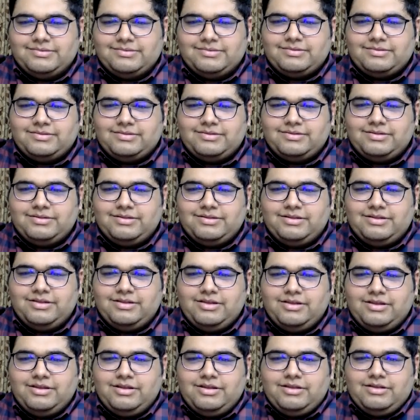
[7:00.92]

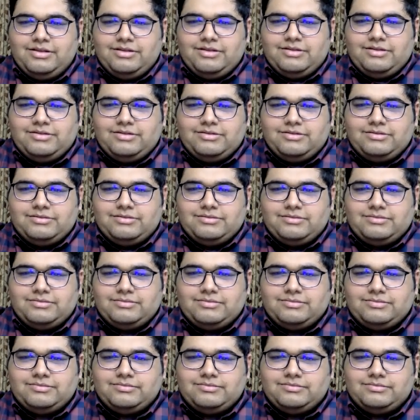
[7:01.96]

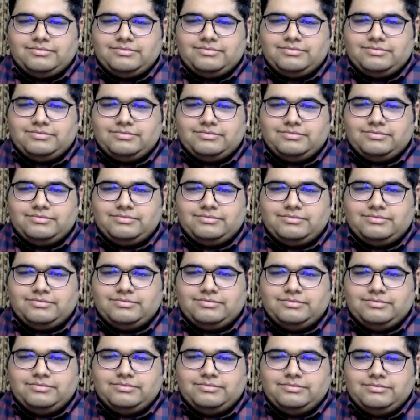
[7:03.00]

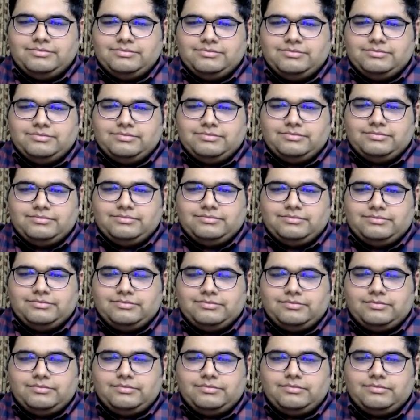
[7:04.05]

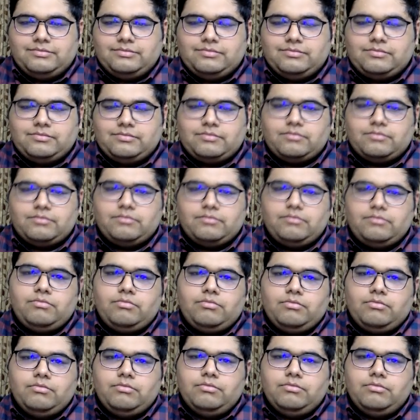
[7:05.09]
[no speech]